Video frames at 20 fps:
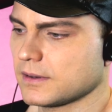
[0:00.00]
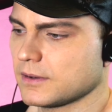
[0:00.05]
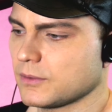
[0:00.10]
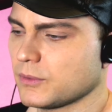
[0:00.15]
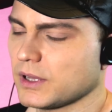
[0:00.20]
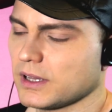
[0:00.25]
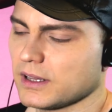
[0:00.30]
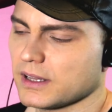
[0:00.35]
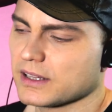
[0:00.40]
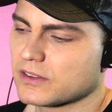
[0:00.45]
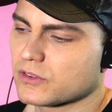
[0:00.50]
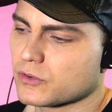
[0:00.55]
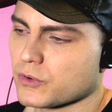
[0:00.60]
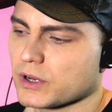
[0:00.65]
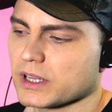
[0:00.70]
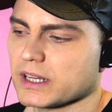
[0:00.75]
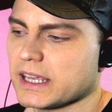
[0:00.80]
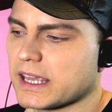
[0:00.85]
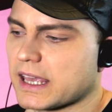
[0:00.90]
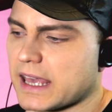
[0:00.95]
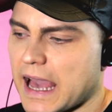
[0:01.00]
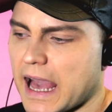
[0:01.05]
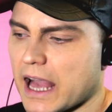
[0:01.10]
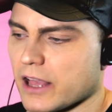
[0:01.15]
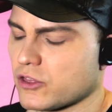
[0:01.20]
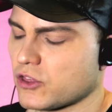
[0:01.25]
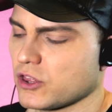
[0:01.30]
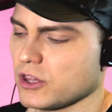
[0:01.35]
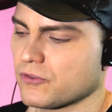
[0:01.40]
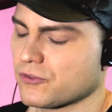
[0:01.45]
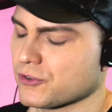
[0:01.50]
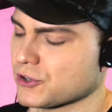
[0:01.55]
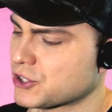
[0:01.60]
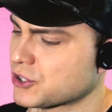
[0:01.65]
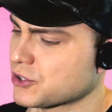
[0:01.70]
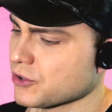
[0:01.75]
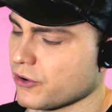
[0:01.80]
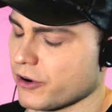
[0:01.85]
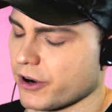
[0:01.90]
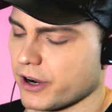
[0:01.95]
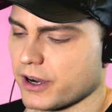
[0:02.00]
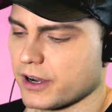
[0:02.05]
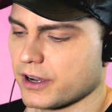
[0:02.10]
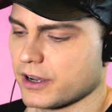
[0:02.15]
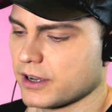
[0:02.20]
Well, it's really catchy for sure.